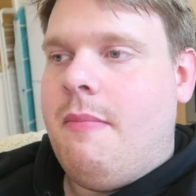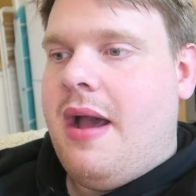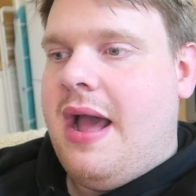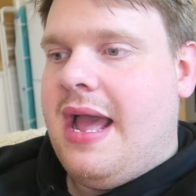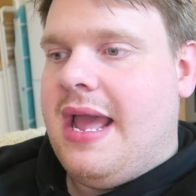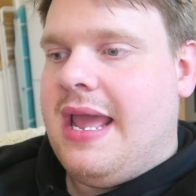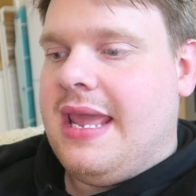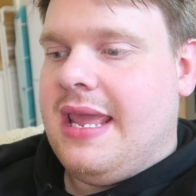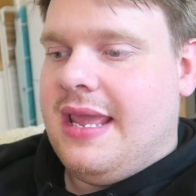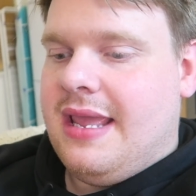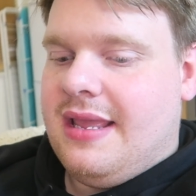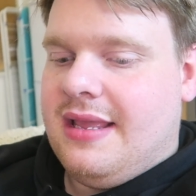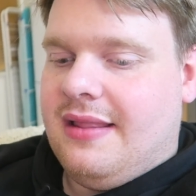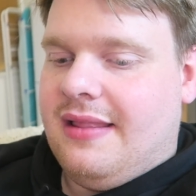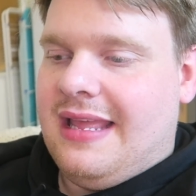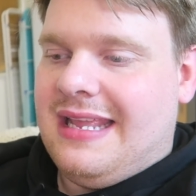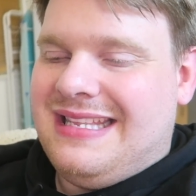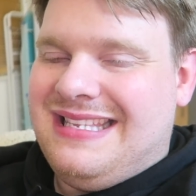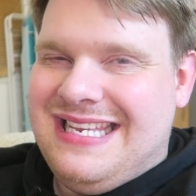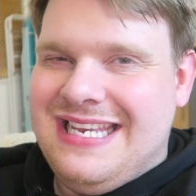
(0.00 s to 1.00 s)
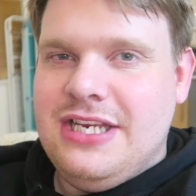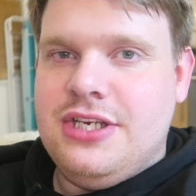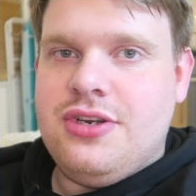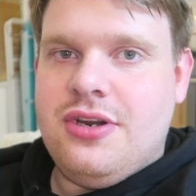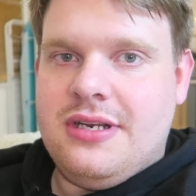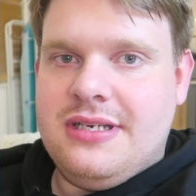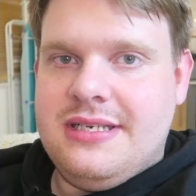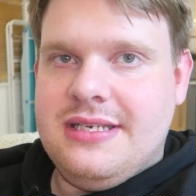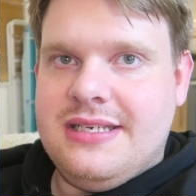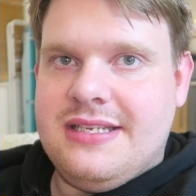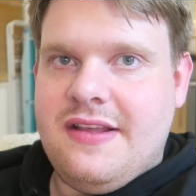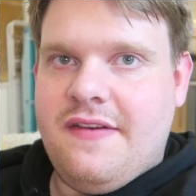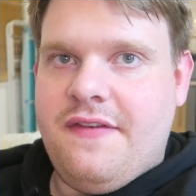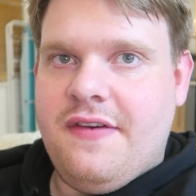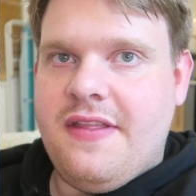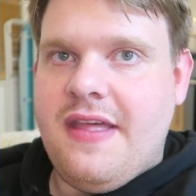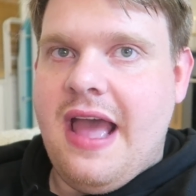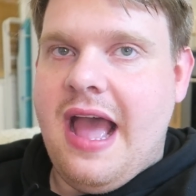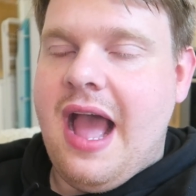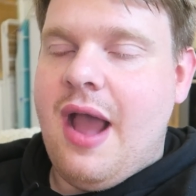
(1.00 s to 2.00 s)
my like t-shirts and stuff
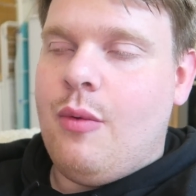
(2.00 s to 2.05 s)
like that,